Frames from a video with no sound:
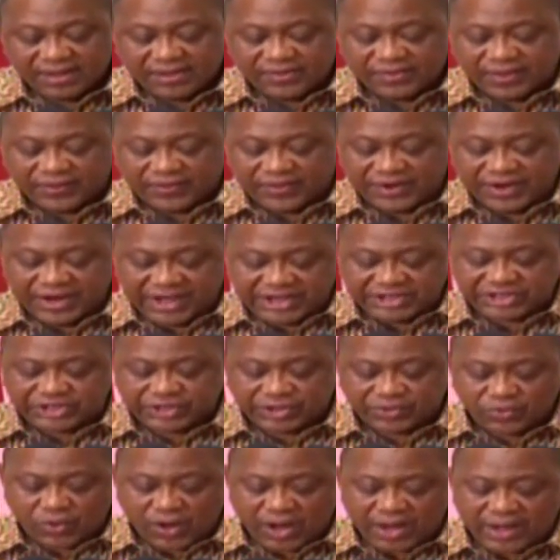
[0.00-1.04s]
That the
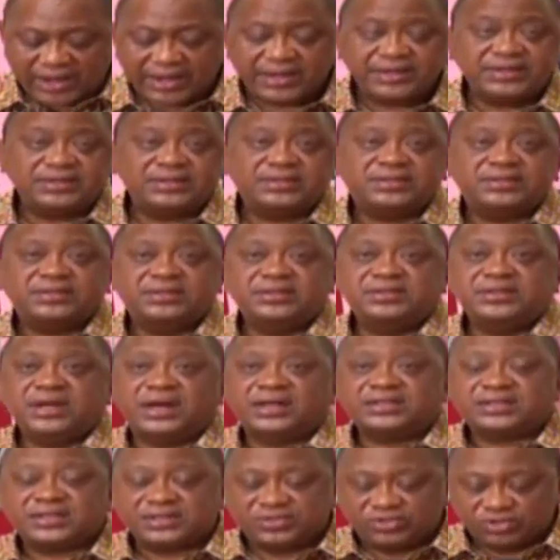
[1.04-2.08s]
nationwide
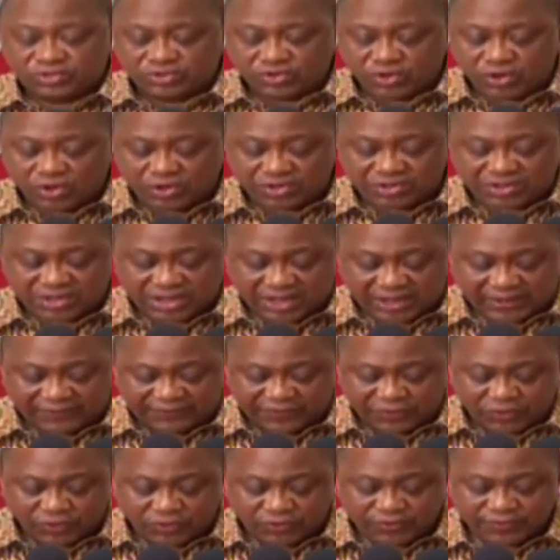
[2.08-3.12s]
dusk to dawn
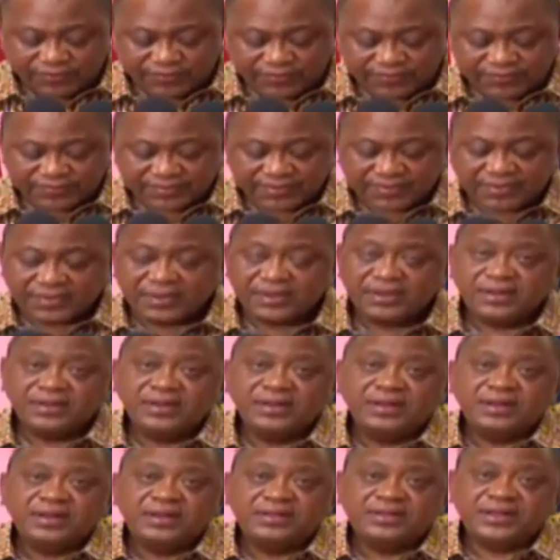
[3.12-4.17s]
curfew
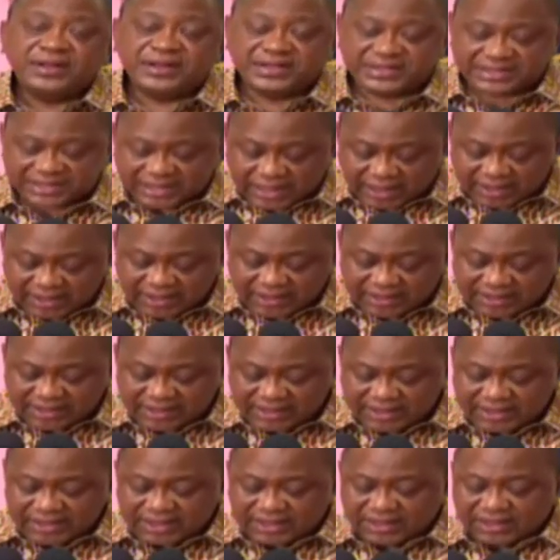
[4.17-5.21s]
that is
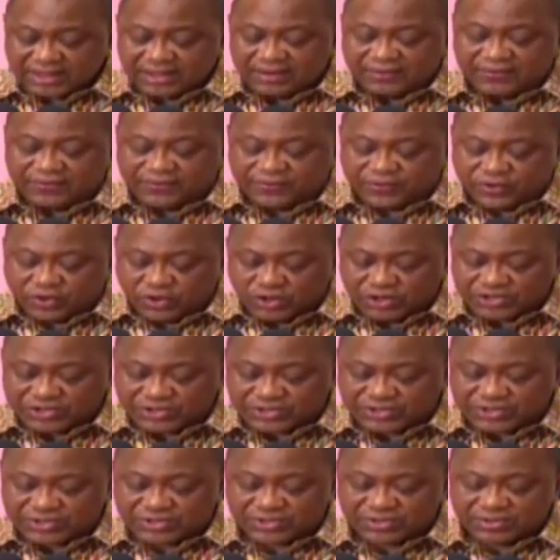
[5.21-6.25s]
currently in
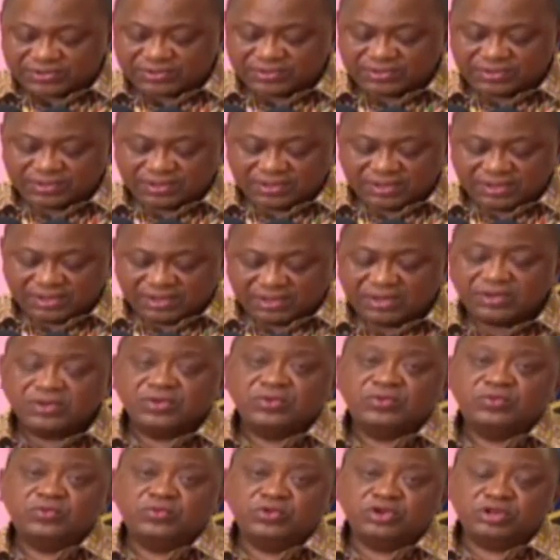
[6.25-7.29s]
force
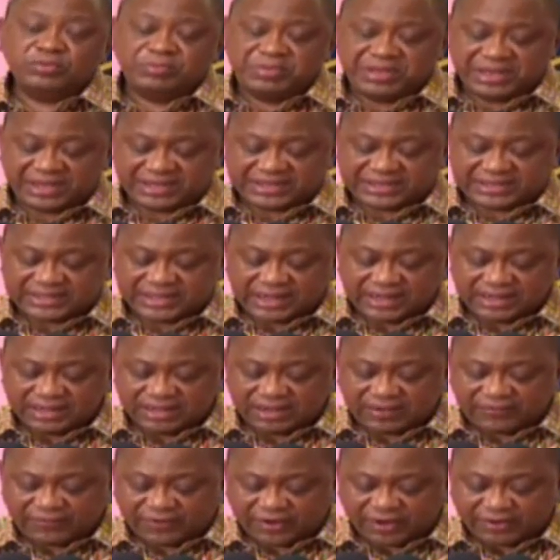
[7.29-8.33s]
will be
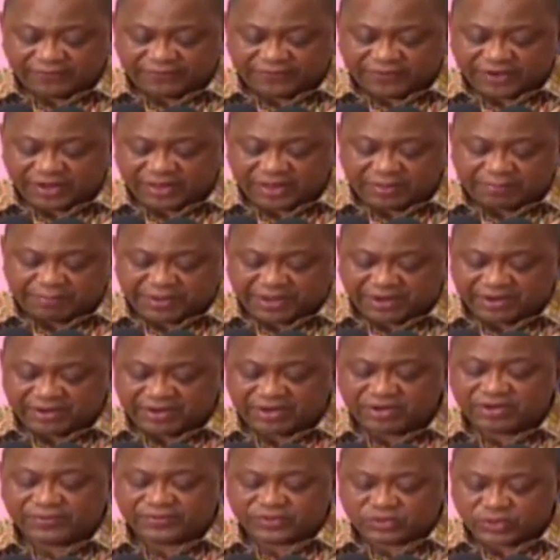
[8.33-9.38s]
extended for a further
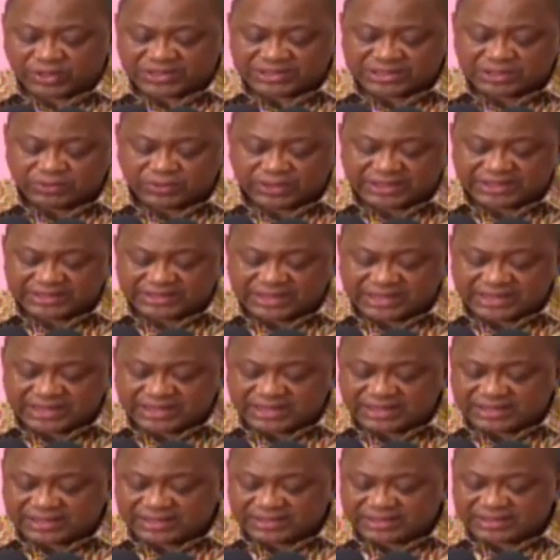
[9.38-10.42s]
period of twenty-one
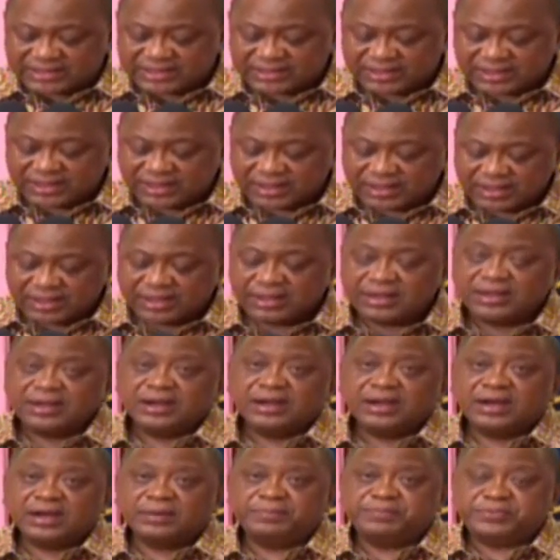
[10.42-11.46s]
days
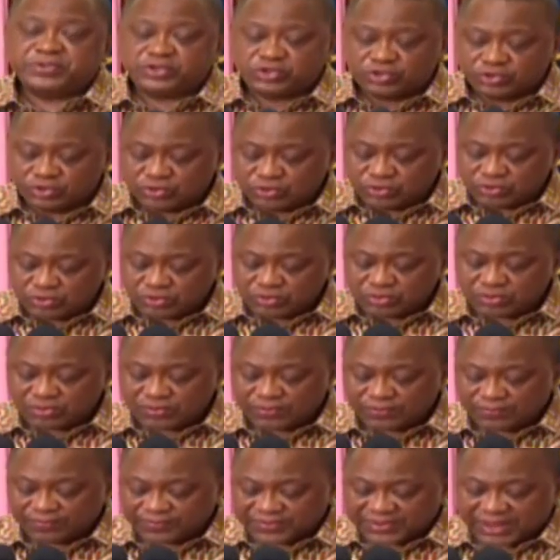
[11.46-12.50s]
up to
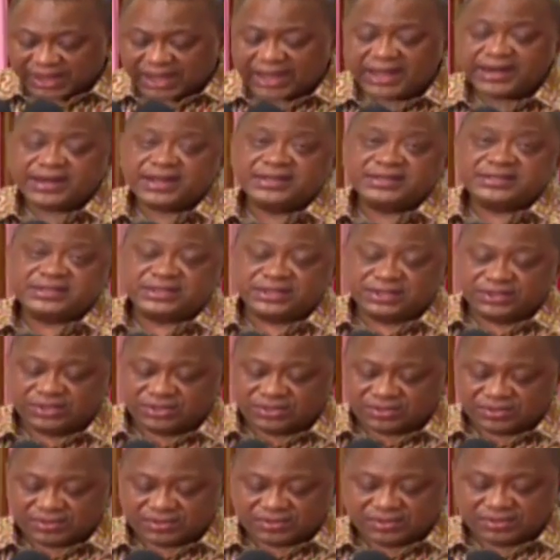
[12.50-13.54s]
and until
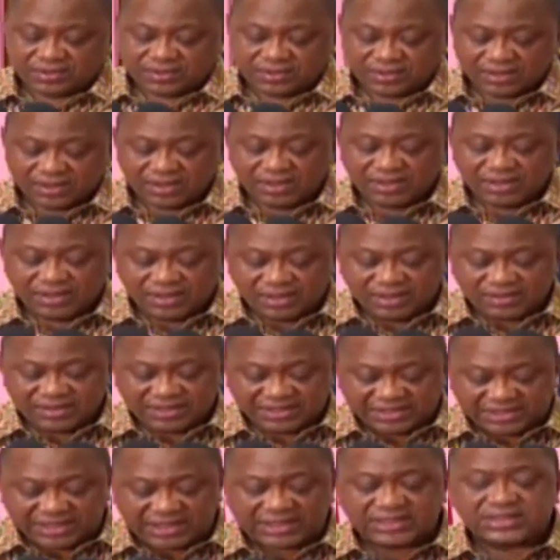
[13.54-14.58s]
the
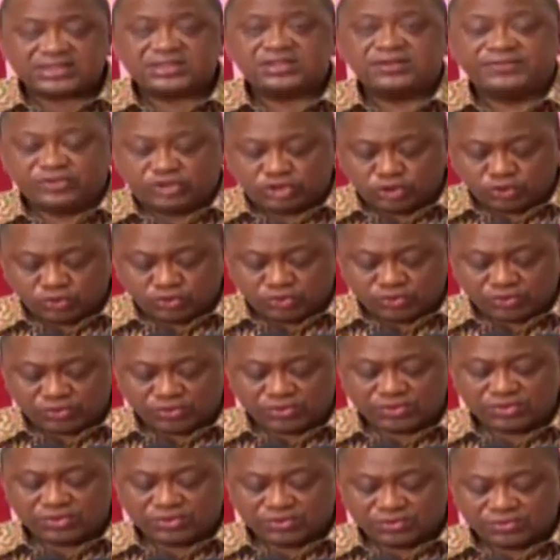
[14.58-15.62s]
sixth of
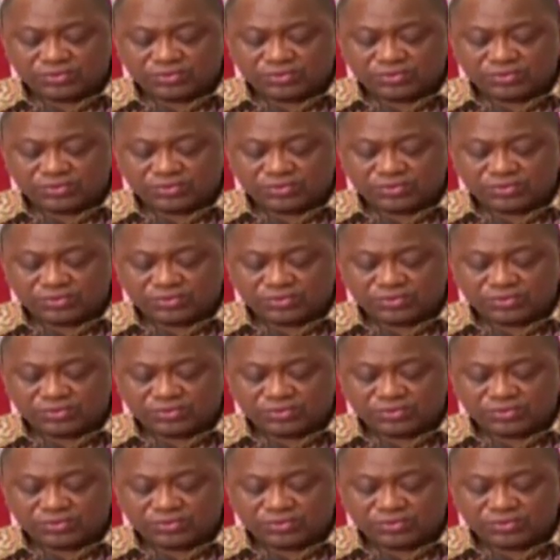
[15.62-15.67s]
June